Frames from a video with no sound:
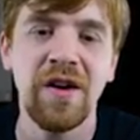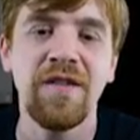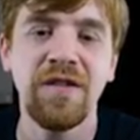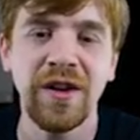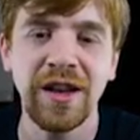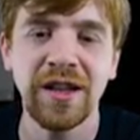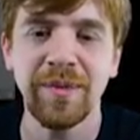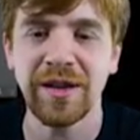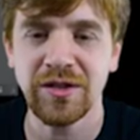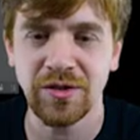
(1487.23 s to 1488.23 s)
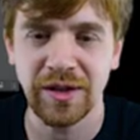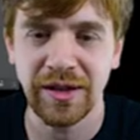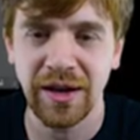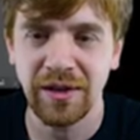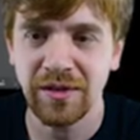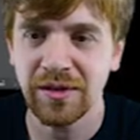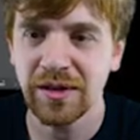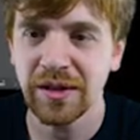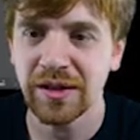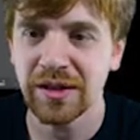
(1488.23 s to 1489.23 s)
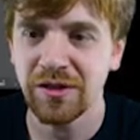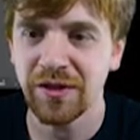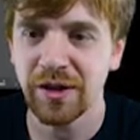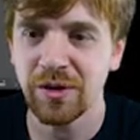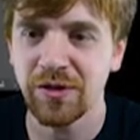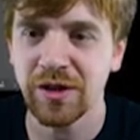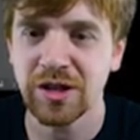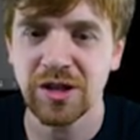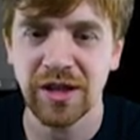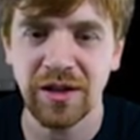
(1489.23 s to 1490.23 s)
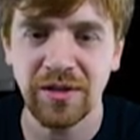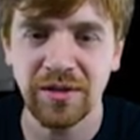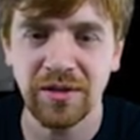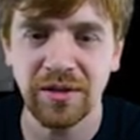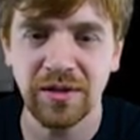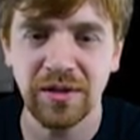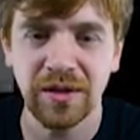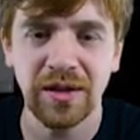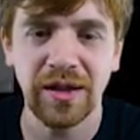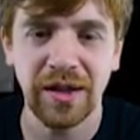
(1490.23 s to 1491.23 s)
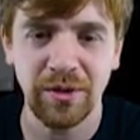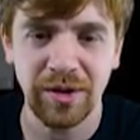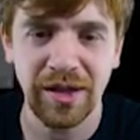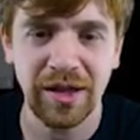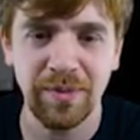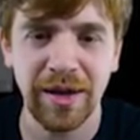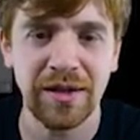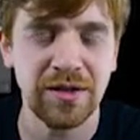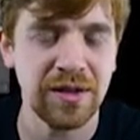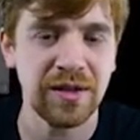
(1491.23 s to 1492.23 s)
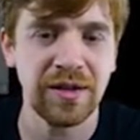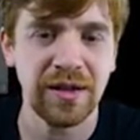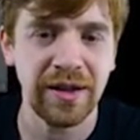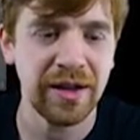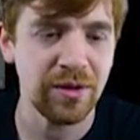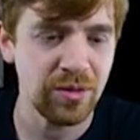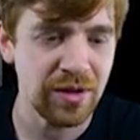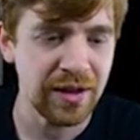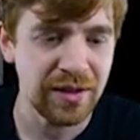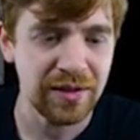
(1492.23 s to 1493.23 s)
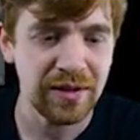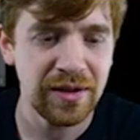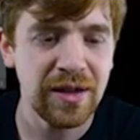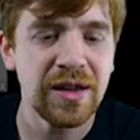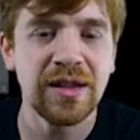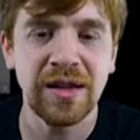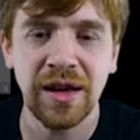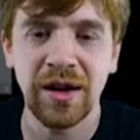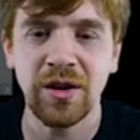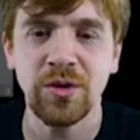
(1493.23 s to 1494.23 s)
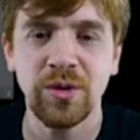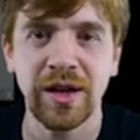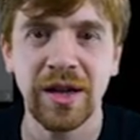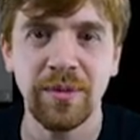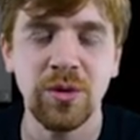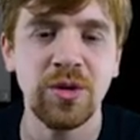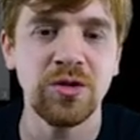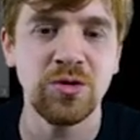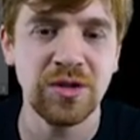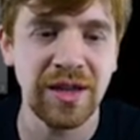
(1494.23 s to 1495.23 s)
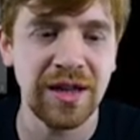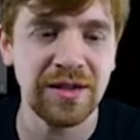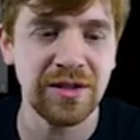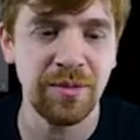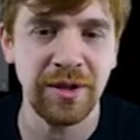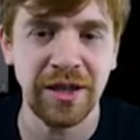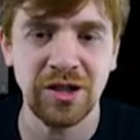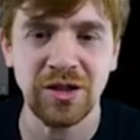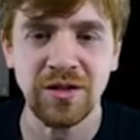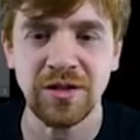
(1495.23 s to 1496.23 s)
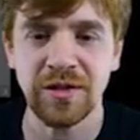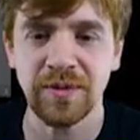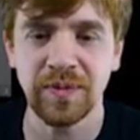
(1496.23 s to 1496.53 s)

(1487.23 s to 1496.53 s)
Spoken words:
fill in my screen now, and if I refresh now, I will get my screen like I would like. Now we are able to start the applications.